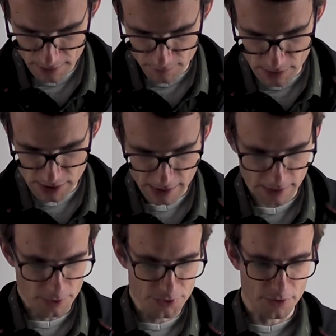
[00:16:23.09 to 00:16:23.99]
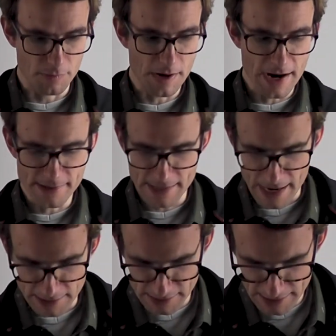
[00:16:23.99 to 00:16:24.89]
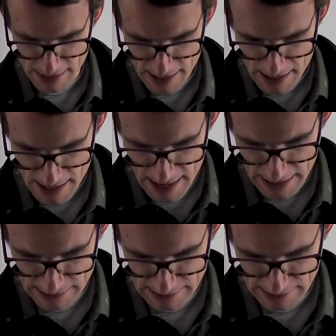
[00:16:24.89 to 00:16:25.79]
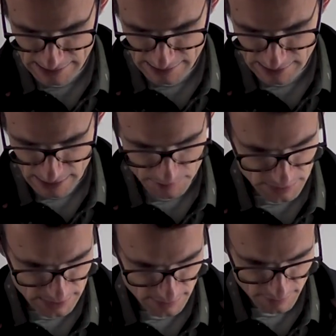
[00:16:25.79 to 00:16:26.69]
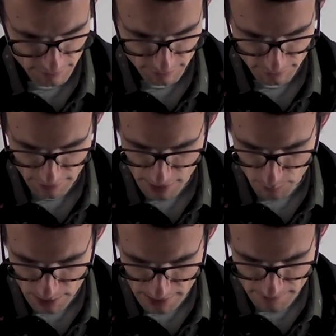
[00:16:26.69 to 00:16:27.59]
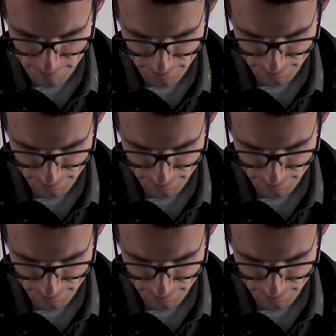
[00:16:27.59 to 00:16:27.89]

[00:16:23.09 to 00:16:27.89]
which I can also write as x times phi1